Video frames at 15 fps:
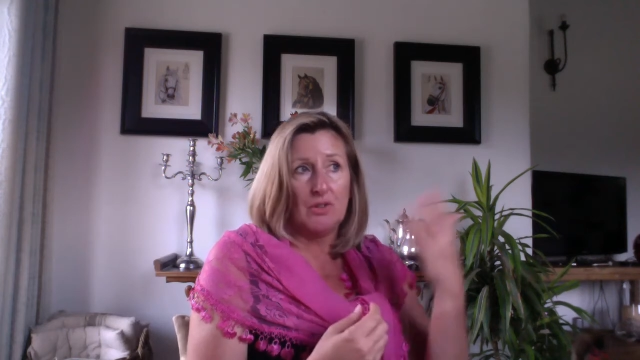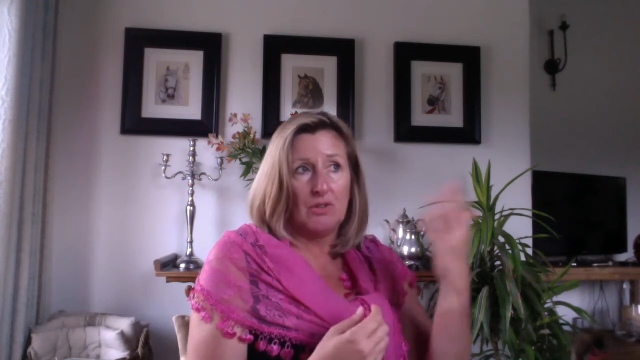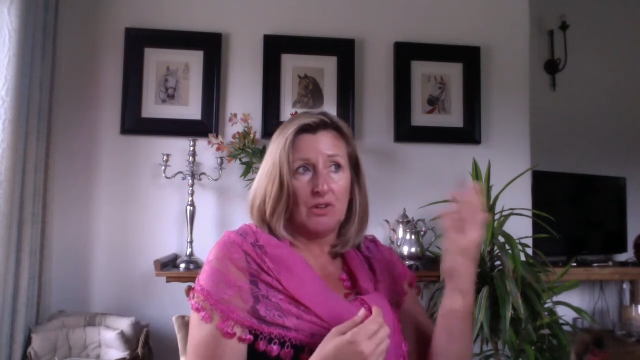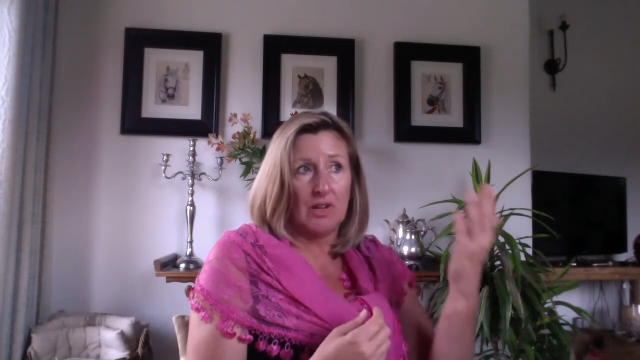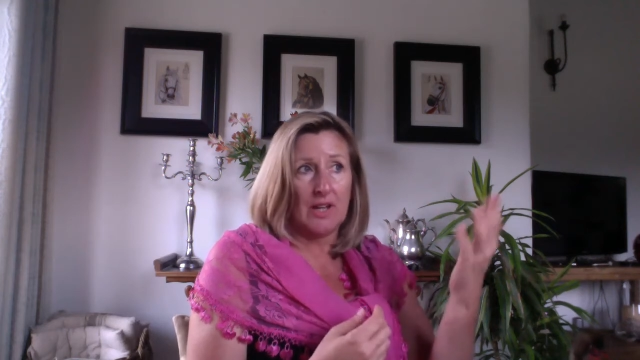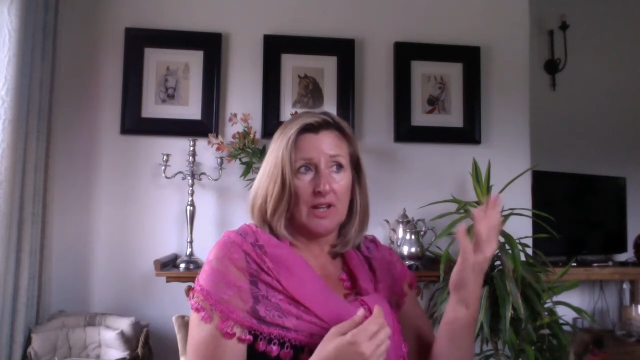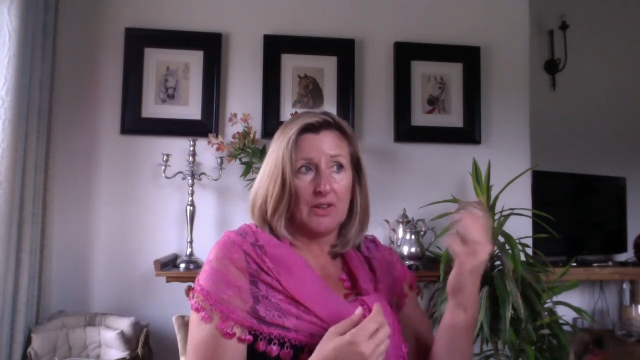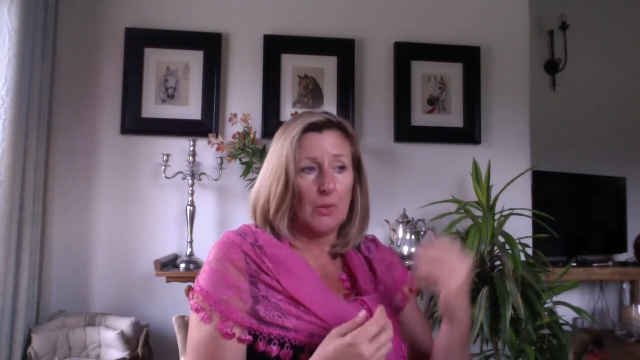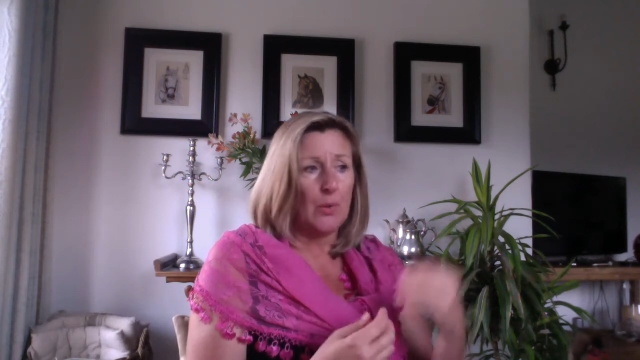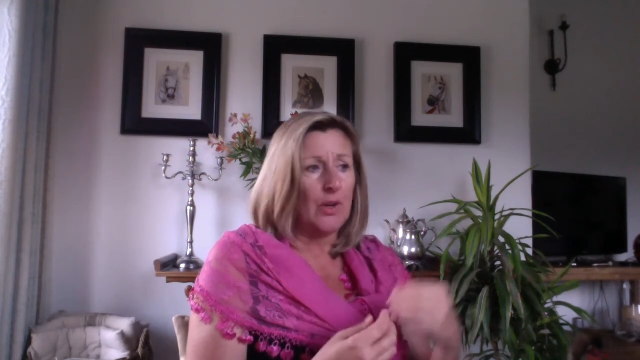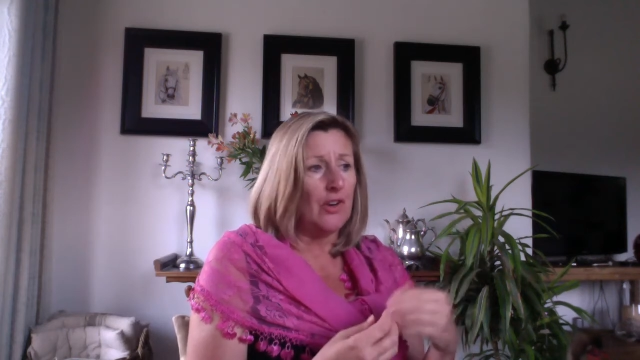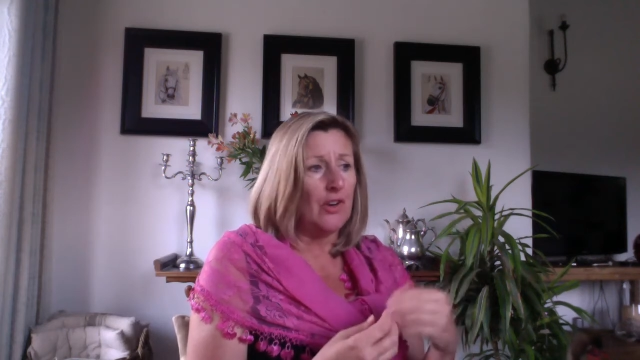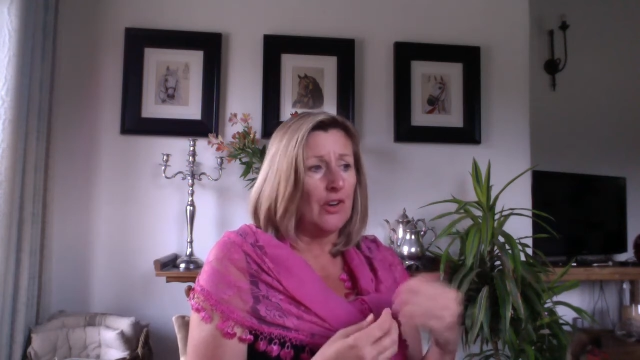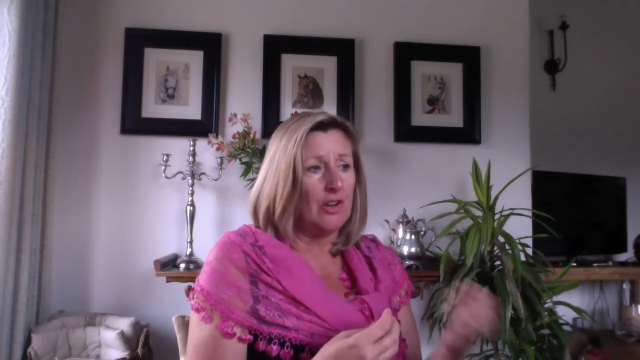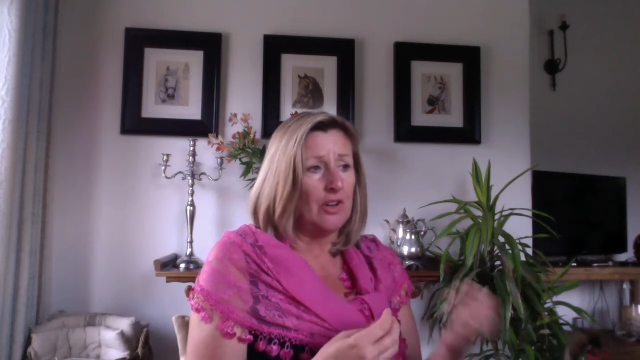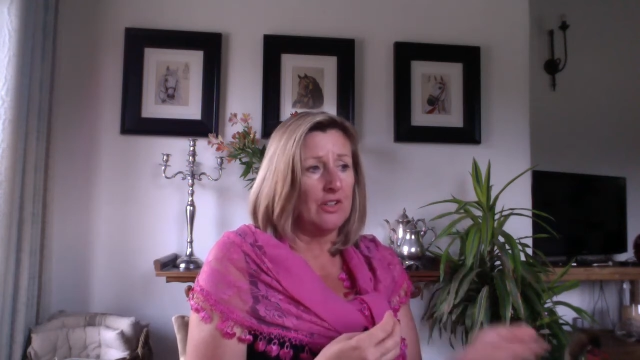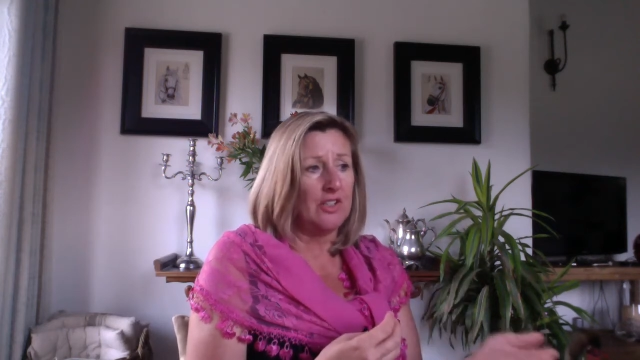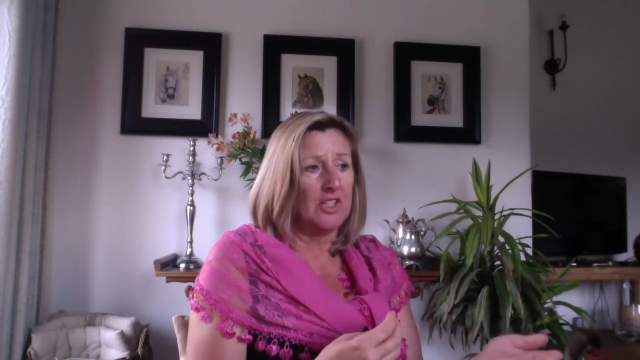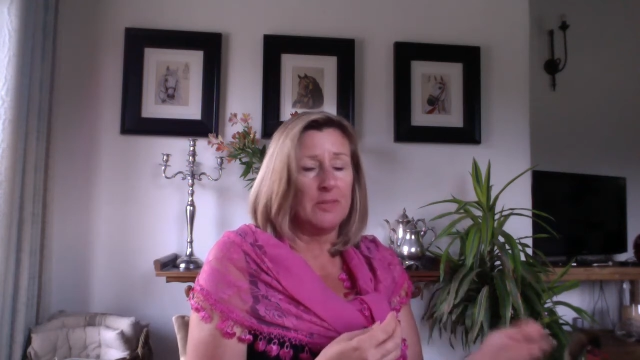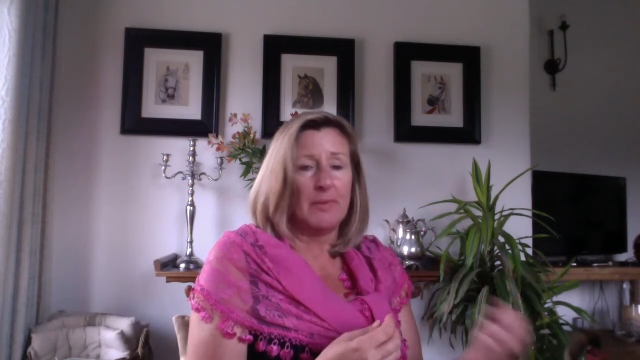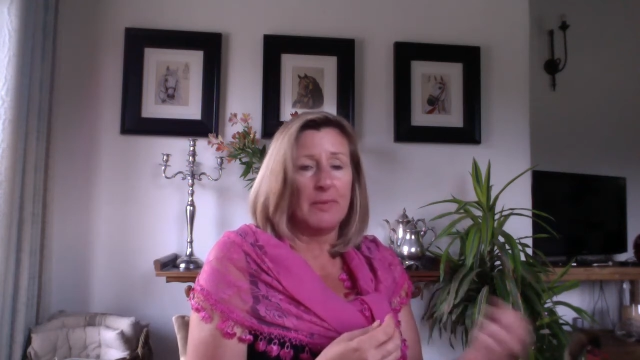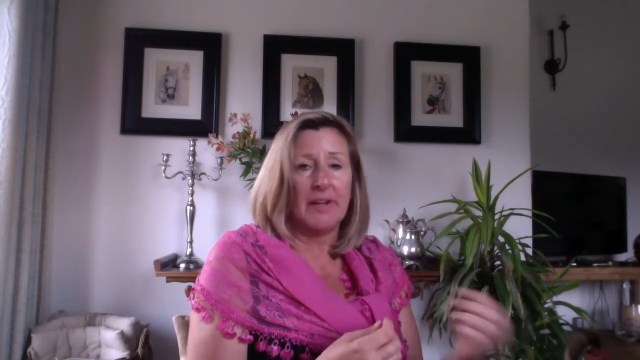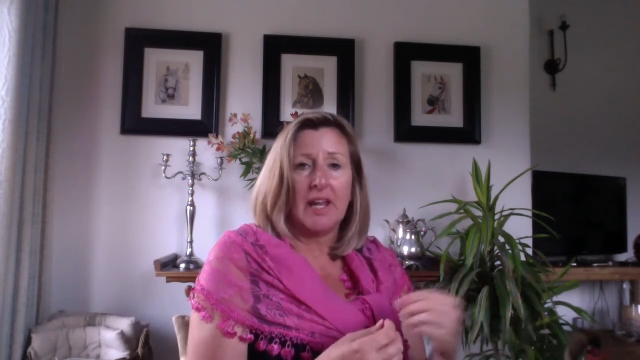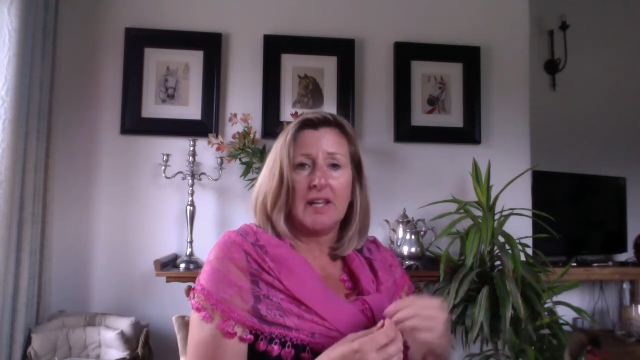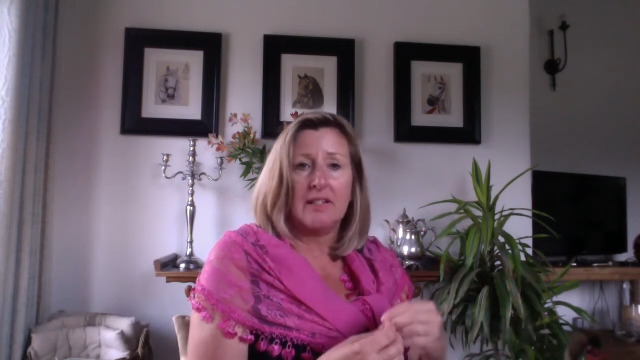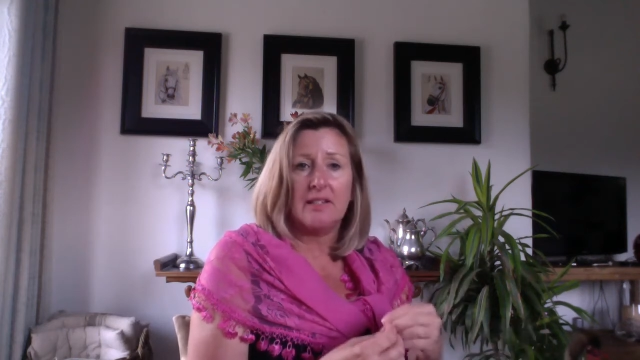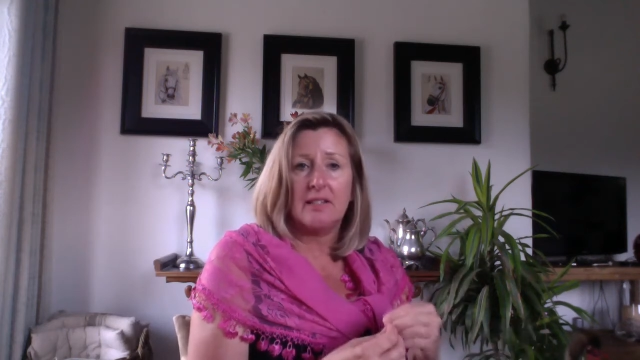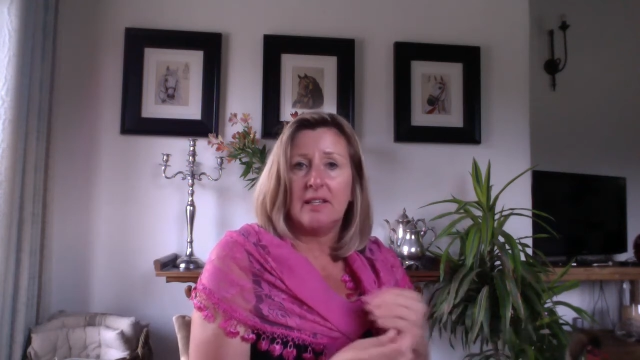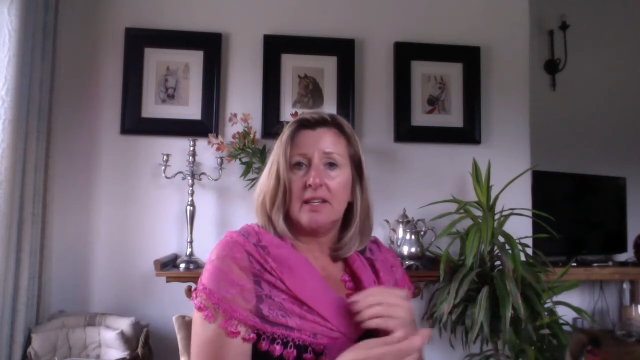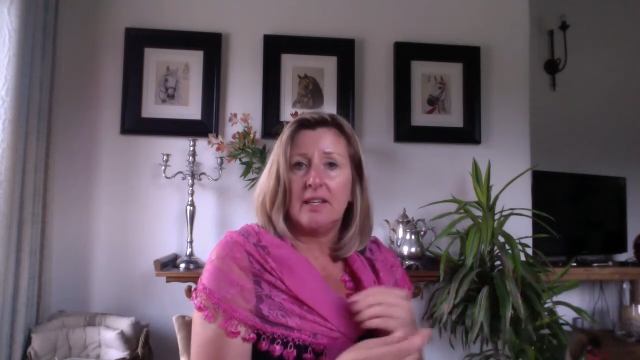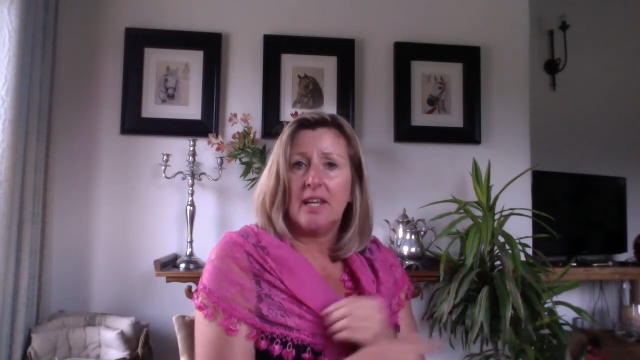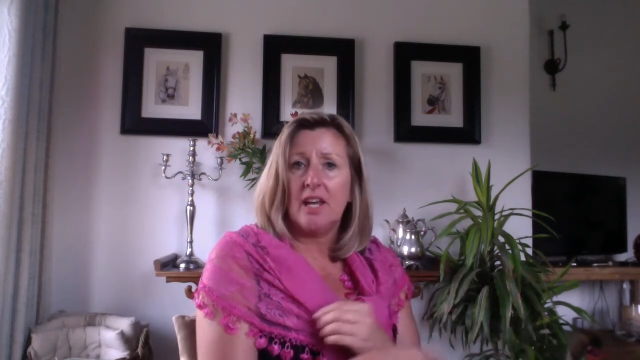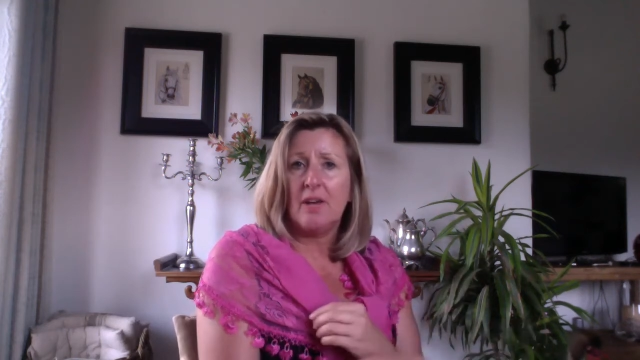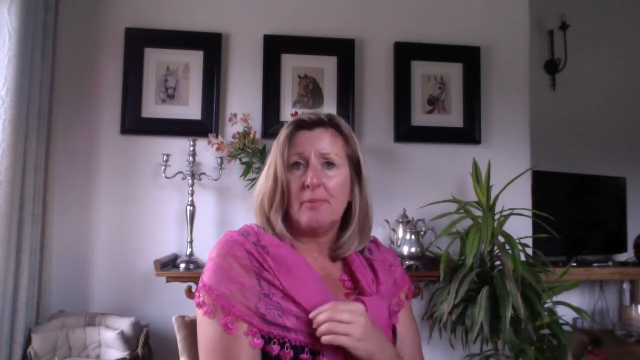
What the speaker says: look out the window, notice my cat sitting here,